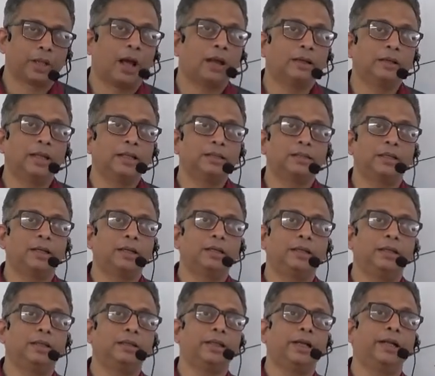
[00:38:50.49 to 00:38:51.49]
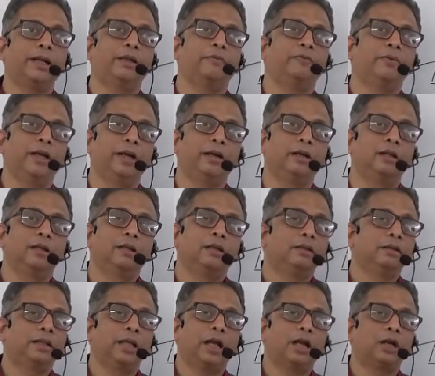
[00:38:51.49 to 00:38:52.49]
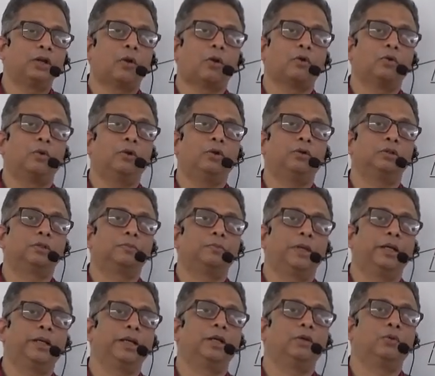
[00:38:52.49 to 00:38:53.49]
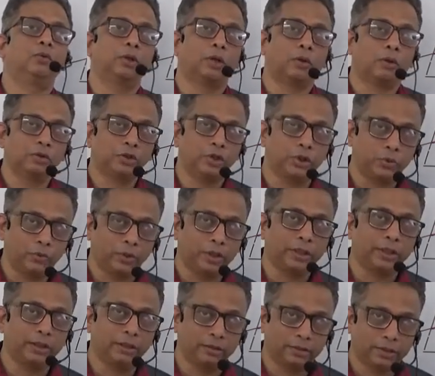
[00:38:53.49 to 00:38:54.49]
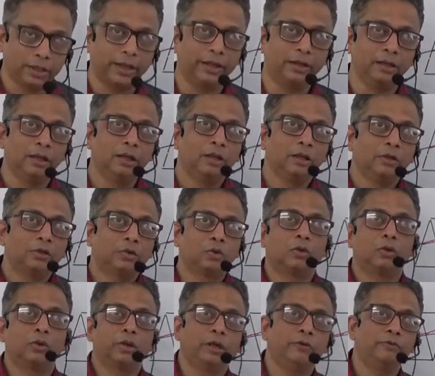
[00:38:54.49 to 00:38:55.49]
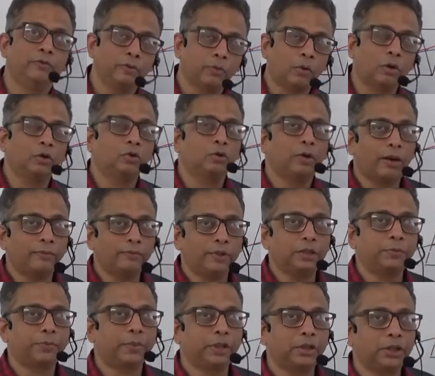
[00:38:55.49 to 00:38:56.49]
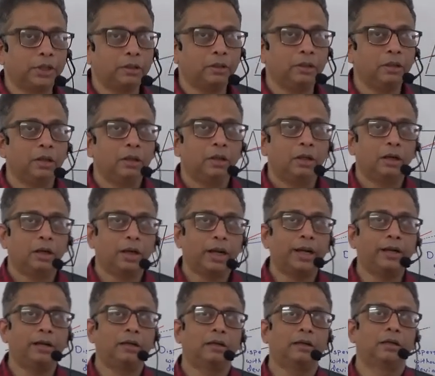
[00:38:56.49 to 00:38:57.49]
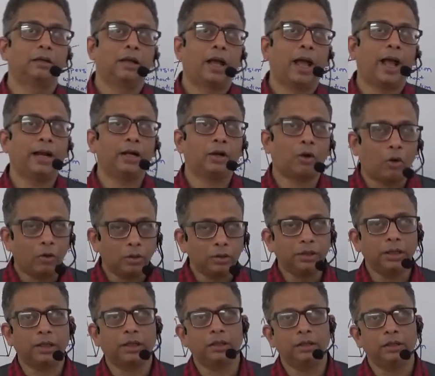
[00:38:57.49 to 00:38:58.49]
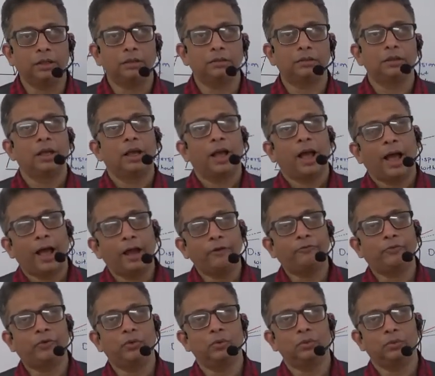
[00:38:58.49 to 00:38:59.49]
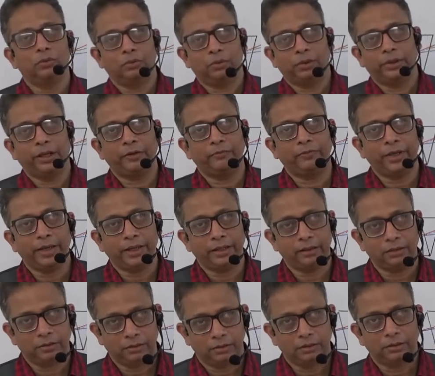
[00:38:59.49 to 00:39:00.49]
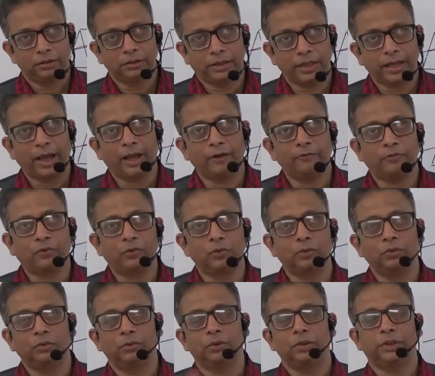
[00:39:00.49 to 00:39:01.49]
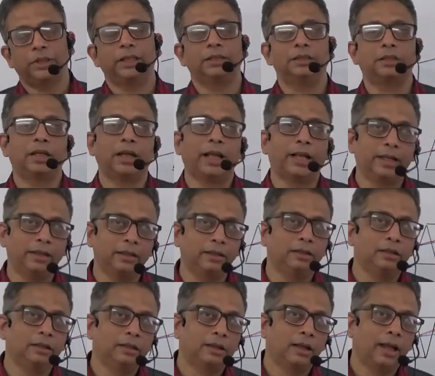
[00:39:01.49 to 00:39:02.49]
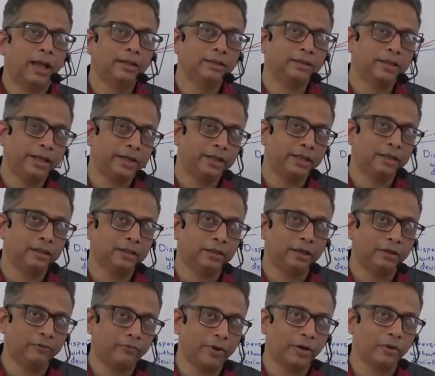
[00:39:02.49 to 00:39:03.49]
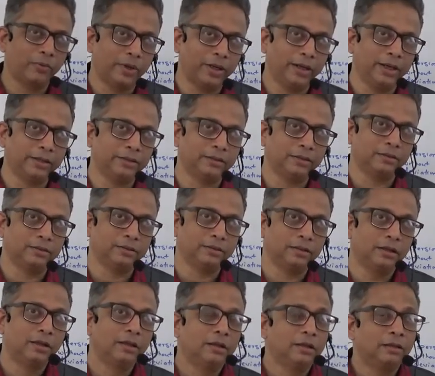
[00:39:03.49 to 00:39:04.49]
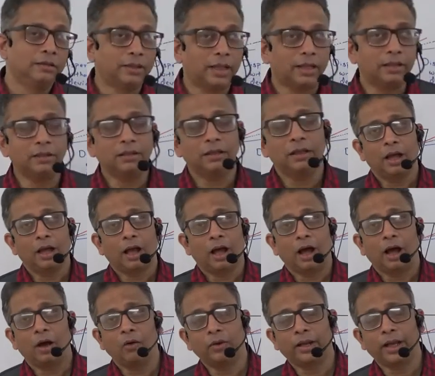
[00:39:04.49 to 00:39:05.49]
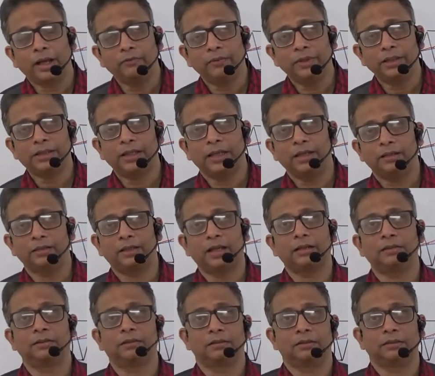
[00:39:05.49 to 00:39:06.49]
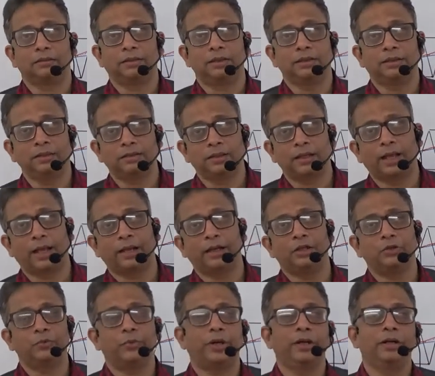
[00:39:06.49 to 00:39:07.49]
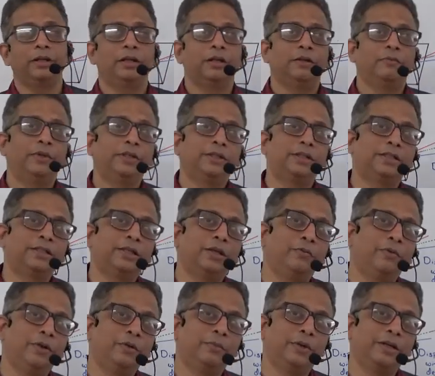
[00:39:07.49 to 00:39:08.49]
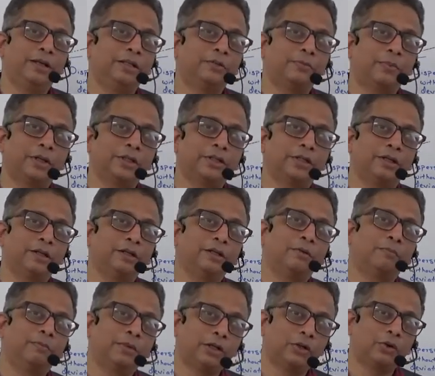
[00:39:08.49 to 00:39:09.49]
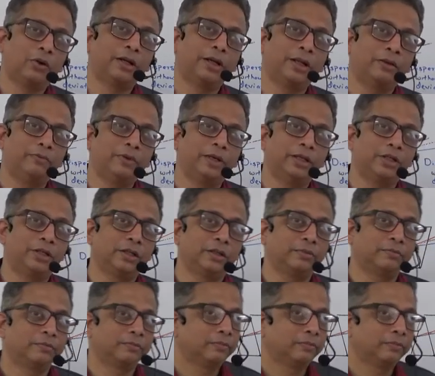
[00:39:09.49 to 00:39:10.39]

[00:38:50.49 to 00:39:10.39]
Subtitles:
Unless and until they deviate, they are not going to split into the constituent colors, right? So if you want to have dispersion, red and all the colors have to deviate, they have to change their angle as they enter the refractive indexes. Then how can we say that this is an arrangement which is giving me dispersion but not deviation?